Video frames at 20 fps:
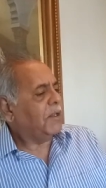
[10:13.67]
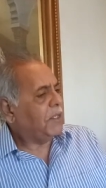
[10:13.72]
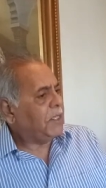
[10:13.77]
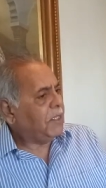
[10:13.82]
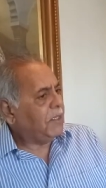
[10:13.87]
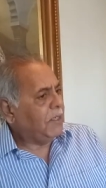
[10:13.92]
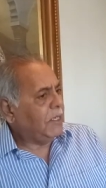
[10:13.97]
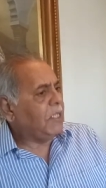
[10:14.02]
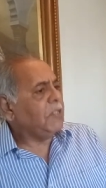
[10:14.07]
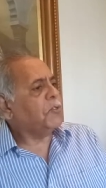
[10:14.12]

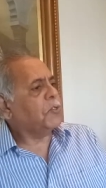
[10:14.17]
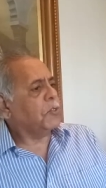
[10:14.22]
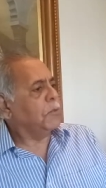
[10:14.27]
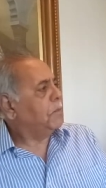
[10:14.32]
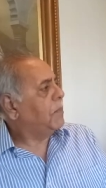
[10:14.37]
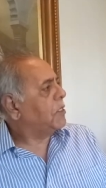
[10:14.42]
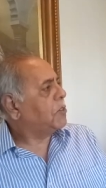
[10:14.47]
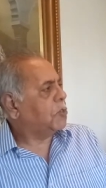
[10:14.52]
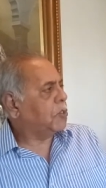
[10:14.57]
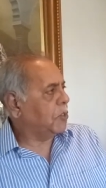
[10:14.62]
he needs to
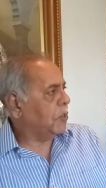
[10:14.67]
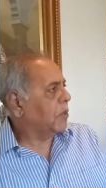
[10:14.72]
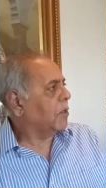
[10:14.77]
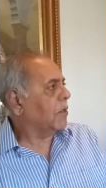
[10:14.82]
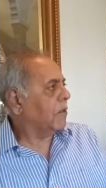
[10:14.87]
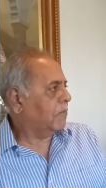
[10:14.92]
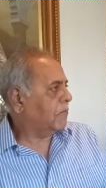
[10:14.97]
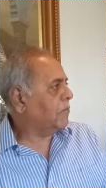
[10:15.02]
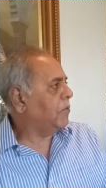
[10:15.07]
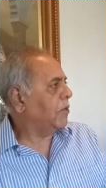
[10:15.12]

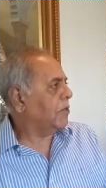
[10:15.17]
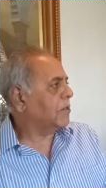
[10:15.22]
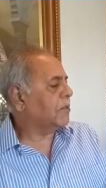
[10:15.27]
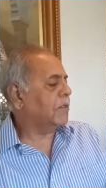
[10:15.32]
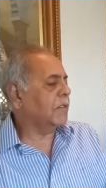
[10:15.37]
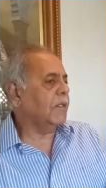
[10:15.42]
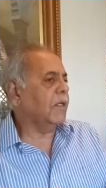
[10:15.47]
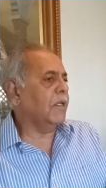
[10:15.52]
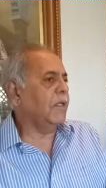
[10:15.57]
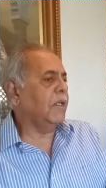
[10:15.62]
mature, of
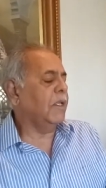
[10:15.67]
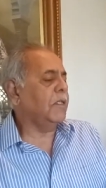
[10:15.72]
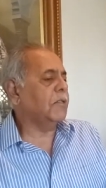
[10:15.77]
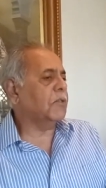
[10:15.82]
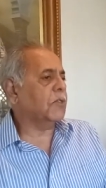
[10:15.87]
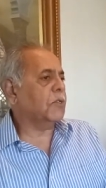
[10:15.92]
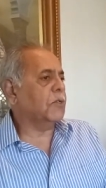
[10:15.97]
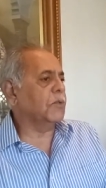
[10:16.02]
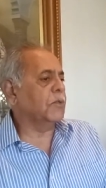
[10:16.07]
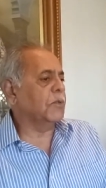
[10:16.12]
course. He
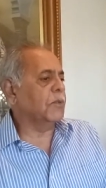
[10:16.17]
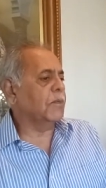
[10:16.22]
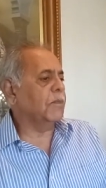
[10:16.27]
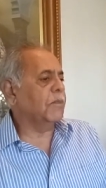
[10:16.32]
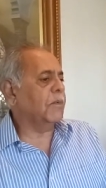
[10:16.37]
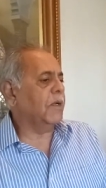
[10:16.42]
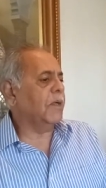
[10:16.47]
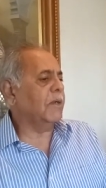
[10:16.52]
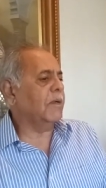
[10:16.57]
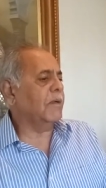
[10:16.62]
needs to
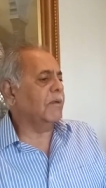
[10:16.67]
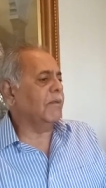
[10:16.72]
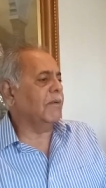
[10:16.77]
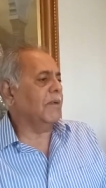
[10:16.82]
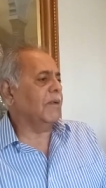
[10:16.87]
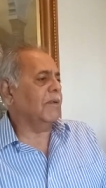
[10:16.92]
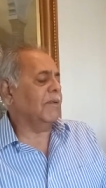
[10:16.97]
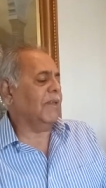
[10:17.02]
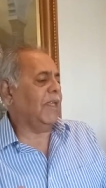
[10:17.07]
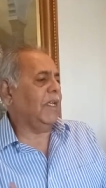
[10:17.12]

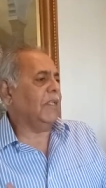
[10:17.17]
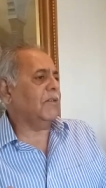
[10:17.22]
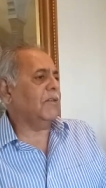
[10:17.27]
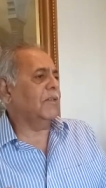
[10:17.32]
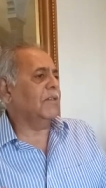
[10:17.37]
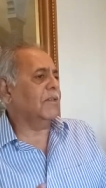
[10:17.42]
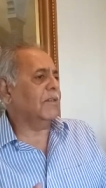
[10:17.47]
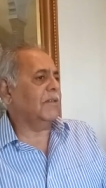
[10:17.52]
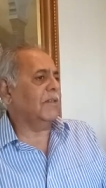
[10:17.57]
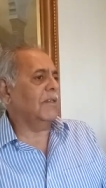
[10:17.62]
uh, get
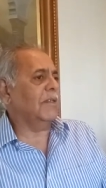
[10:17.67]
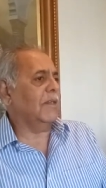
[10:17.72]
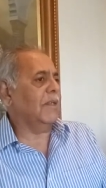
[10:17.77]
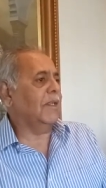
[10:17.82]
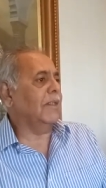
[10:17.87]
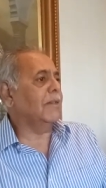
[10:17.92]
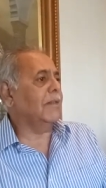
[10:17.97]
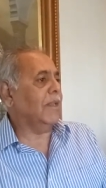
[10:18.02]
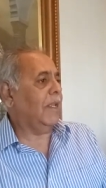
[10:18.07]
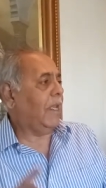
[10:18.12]
his uh,
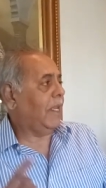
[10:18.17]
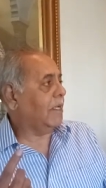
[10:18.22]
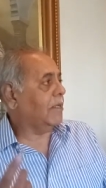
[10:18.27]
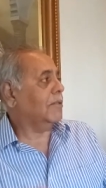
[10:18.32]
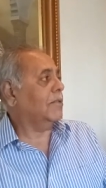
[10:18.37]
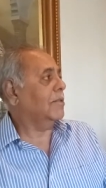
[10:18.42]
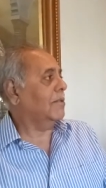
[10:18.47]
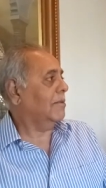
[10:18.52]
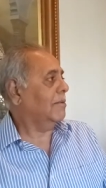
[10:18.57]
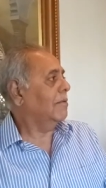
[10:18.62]

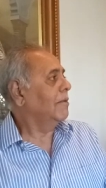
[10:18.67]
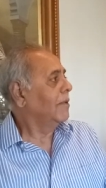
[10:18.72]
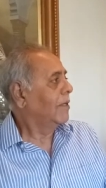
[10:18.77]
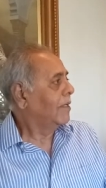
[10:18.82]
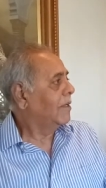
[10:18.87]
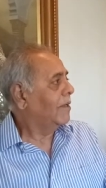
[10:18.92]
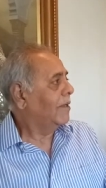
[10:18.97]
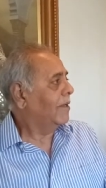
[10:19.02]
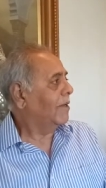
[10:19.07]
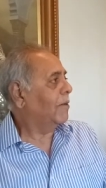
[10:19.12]
intellect
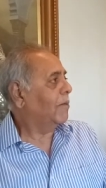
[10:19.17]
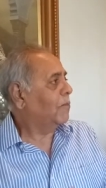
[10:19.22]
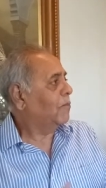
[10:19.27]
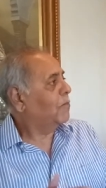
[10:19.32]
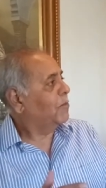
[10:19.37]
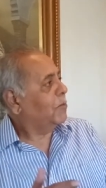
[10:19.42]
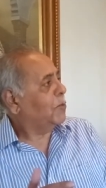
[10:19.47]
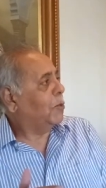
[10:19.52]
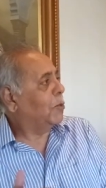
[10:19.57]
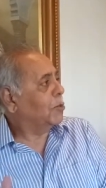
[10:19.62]
uh,
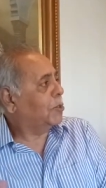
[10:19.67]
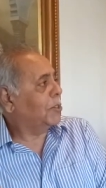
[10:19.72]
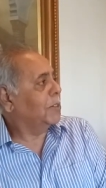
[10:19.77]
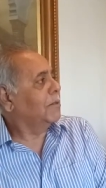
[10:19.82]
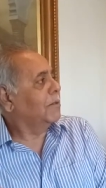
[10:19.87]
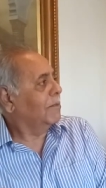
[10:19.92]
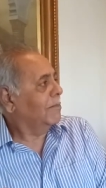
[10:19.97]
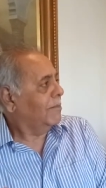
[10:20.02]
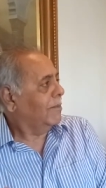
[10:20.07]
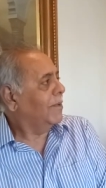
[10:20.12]

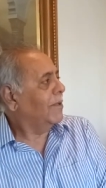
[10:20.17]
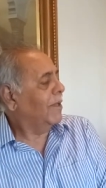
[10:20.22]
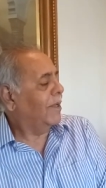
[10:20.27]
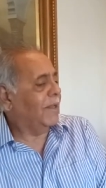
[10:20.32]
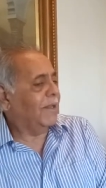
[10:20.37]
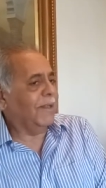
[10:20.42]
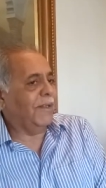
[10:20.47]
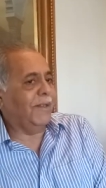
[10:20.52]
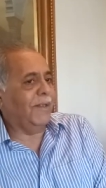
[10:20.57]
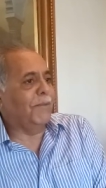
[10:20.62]
quotient
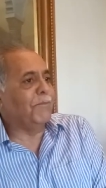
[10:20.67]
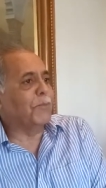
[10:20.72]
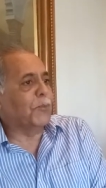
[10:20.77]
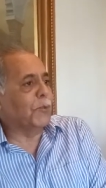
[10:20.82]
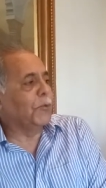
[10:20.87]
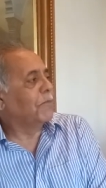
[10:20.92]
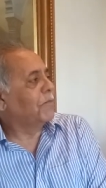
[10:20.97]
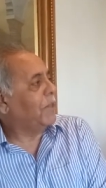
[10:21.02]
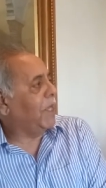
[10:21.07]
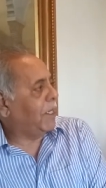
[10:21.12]
uh,
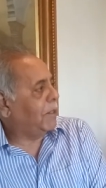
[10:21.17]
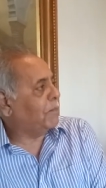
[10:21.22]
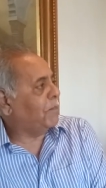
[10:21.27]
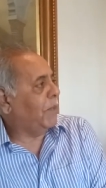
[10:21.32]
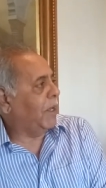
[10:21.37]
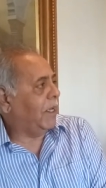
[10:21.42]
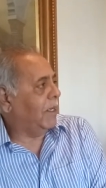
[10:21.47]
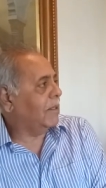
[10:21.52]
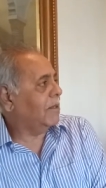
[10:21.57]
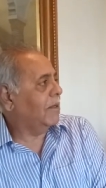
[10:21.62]
improve
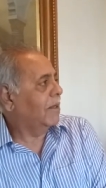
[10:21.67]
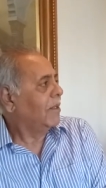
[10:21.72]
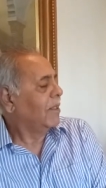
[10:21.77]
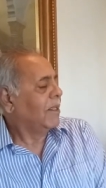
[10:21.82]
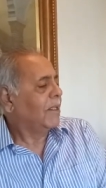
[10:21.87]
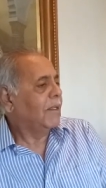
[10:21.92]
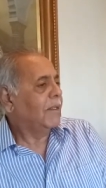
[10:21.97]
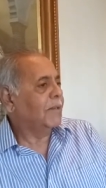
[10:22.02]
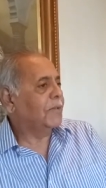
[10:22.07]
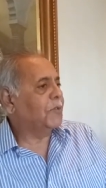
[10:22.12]
that part. Yeah.
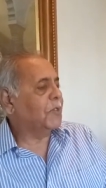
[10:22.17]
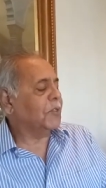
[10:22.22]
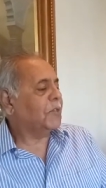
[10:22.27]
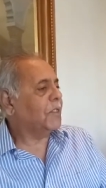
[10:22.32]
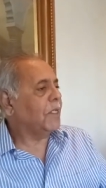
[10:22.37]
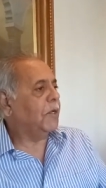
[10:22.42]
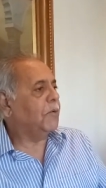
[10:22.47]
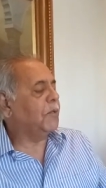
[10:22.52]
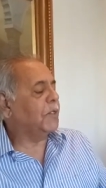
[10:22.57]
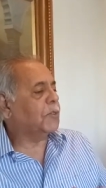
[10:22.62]

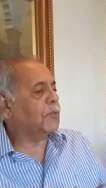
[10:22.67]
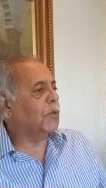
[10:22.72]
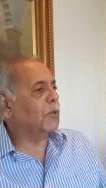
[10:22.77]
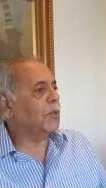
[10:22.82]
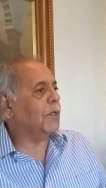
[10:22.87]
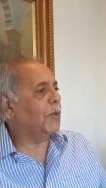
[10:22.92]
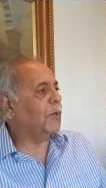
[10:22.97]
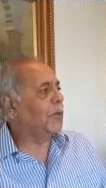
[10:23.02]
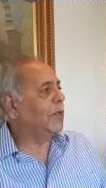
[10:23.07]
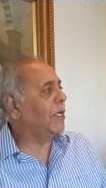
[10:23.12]
Just now it's
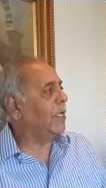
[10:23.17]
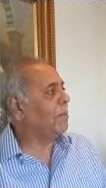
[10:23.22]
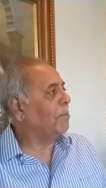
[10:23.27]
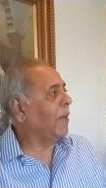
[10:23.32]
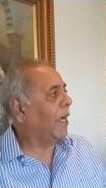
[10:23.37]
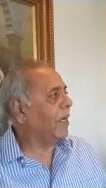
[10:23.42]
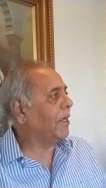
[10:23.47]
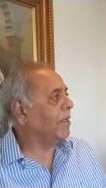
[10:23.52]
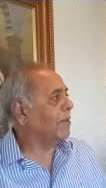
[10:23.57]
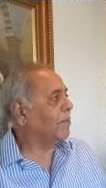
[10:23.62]
only
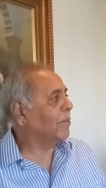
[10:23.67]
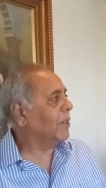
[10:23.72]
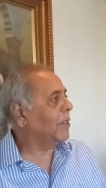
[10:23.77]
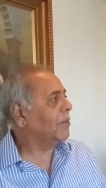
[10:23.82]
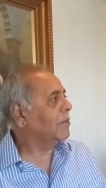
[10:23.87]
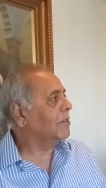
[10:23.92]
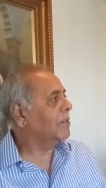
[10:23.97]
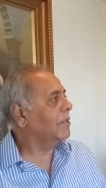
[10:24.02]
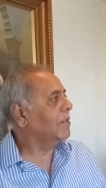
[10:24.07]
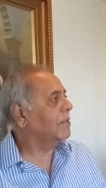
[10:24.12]
mind
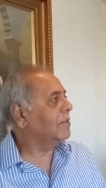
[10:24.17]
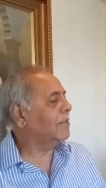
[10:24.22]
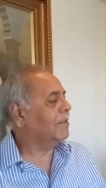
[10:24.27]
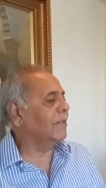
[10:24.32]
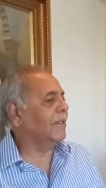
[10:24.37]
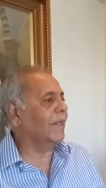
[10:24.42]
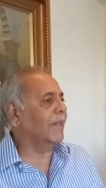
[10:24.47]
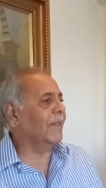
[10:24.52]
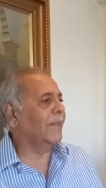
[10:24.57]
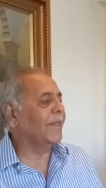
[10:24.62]
because
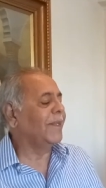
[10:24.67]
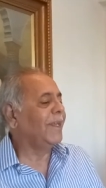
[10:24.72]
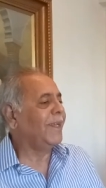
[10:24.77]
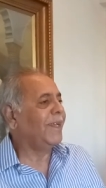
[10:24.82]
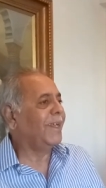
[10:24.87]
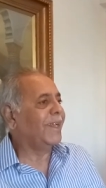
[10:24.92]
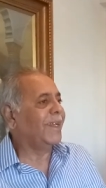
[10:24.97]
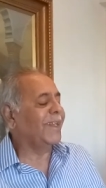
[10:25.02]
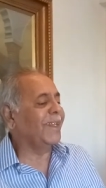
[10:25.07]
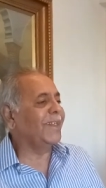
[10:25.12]
he's uh,
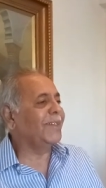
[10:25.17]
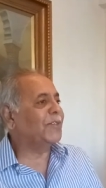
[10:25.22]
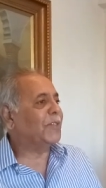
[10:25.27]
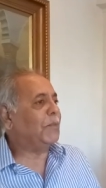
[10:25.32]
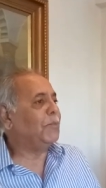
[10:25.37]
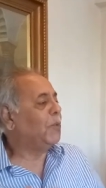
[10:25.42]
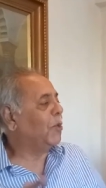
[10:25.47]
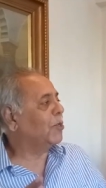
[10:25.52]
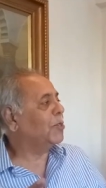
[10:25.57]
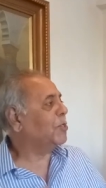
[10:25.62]
he's
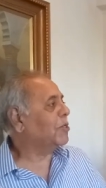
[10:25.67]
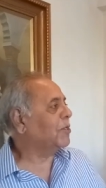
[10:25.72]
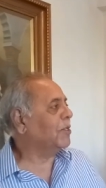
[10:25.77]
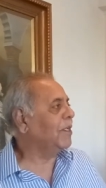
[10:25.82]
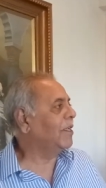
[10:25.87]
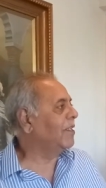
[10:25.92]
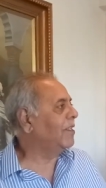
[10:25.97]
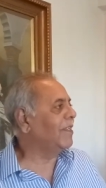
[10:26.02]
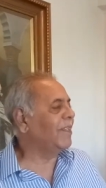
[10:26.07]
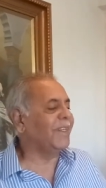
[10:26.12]

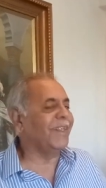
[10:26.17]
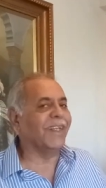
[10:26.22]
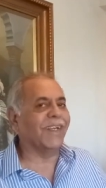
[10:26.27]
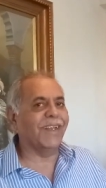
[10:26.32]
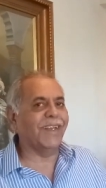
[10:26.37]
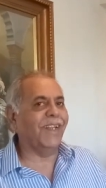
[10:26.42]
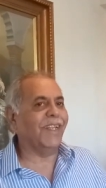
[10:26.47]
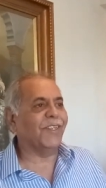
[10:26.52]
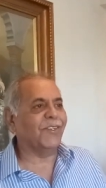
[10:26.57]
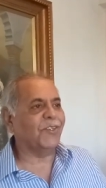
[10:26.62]
emotional and
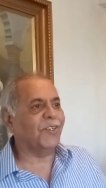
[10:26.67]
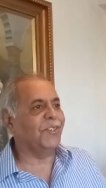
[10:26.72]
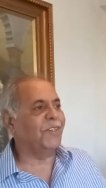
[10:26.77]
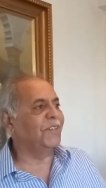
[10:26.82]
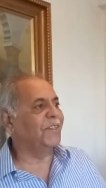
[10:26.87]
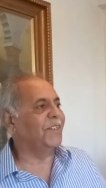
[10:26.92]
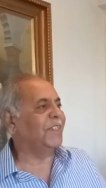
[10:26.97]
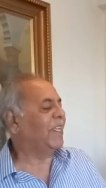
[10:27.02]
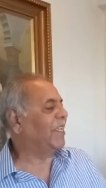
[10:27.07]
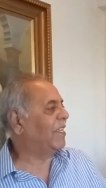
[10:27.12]

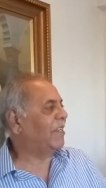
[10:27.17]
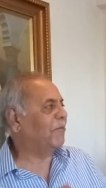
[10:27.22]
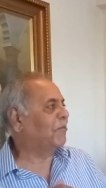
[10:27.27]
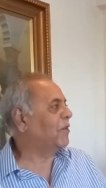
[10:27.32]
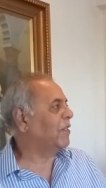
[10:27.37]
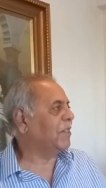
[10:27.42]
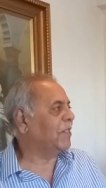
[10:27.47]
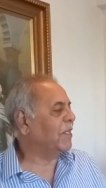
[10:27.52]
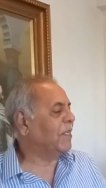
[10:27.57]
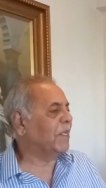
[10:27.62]
aggression and
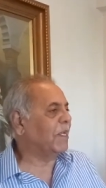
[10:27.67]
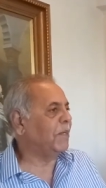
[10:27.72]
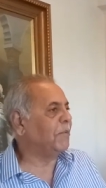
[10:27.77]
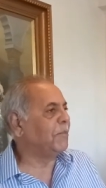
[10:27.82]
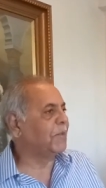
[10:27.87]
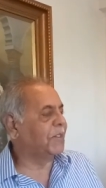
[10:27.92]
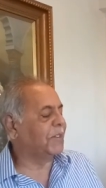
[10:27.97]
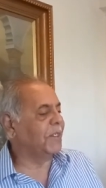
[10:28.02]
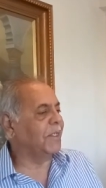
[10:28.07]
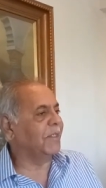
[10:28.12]
everything
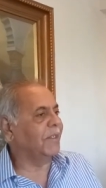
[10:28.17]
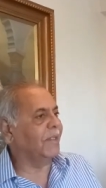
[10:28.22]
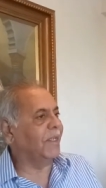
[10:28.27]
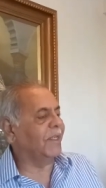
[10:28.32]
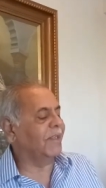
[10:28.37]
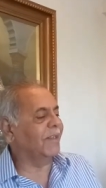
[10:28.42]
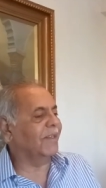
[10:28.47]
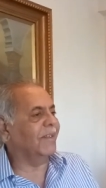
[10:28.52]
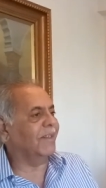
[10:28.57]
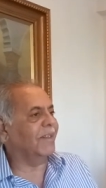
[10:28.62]
comes in
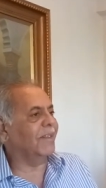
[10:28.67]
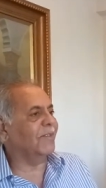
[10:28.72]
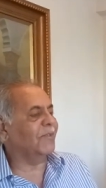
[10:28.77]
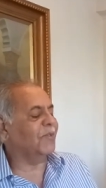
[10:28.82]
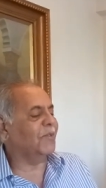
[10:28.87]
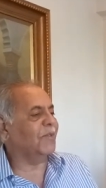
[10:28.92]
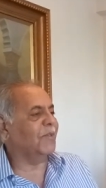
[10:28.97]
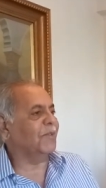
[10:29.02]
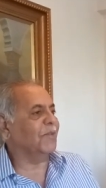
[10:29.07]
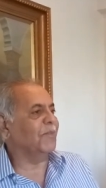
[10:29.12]
and
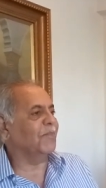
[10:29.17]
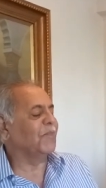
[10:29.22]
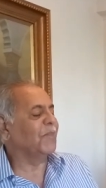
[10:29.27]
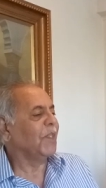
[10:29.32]
he's